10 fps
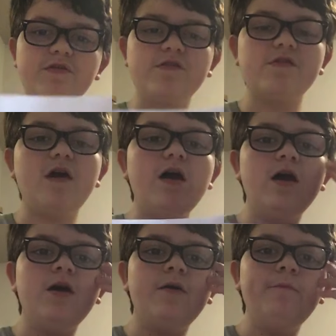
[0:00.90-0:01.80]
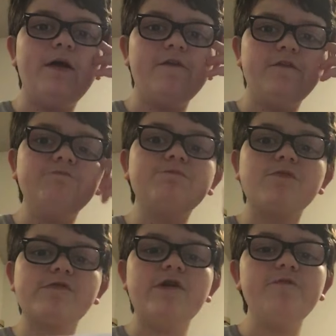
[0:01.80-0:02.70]
this is uh, my
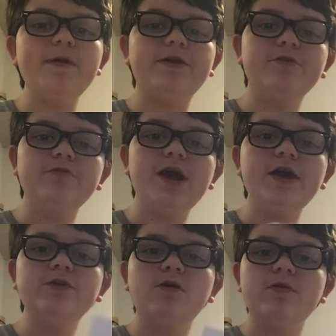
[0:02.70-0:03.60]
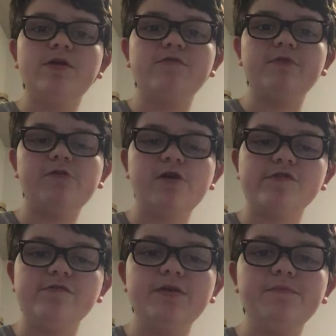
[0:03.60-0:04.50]
self-made Q&A. No one has
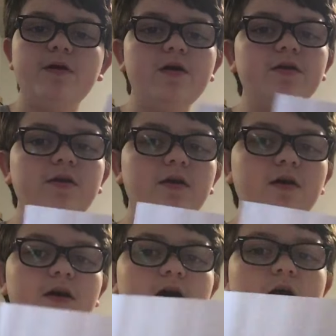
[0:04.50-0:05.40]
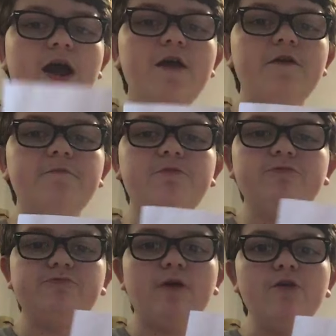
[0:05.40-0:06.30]
requested me, but I
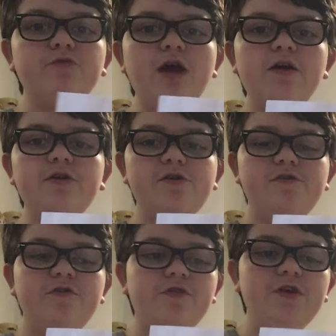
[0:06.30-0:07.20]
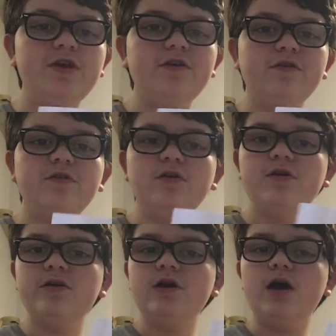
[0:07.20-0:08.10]
put, wrote down a thing
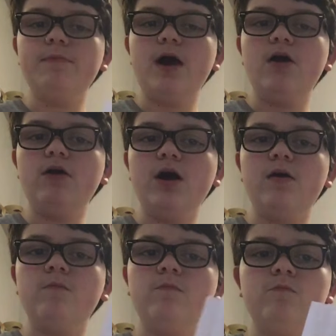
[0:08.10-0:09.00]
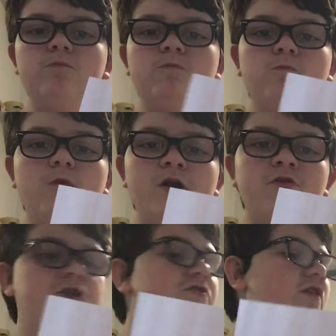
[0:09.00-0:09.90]
about um, what
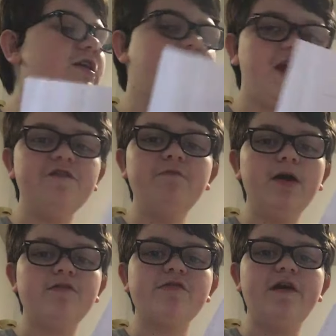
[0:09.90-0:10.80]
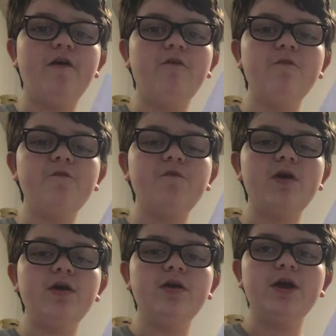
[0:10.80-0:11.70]
questions I gave myself
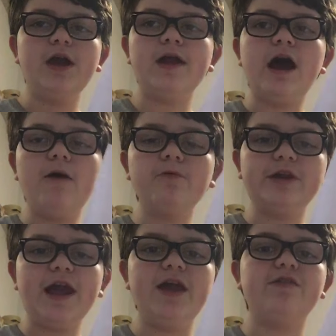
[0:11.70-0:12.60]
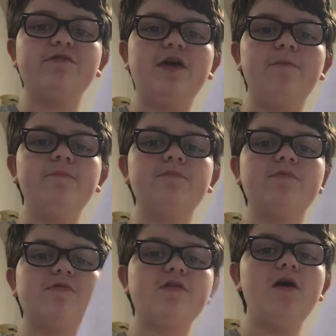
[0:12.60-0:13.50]
and how I'm going to answer them.
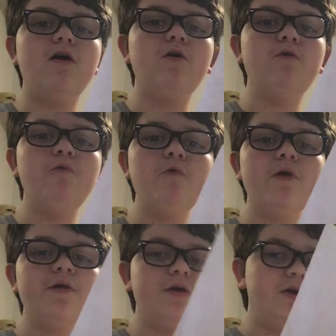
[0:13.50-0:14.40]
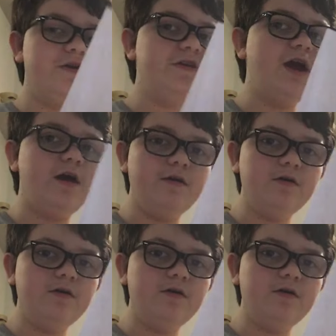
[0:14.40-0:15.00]
So, yeah.